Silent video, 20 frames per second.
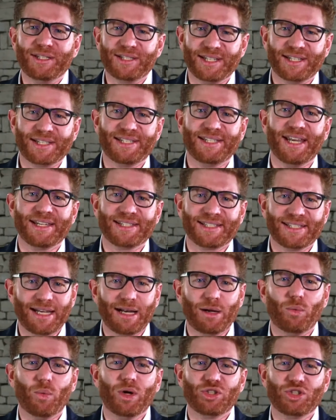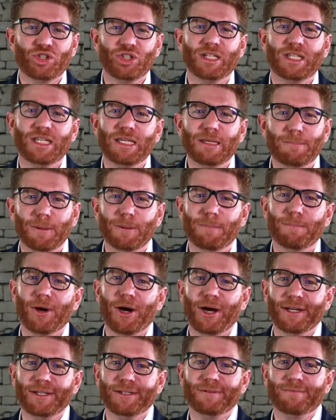success that I want you to keep in
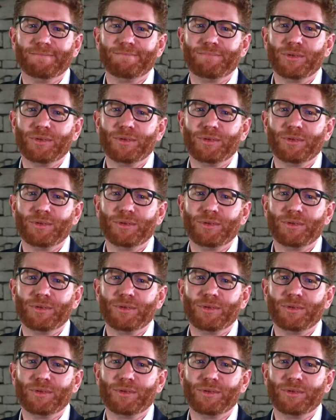mind.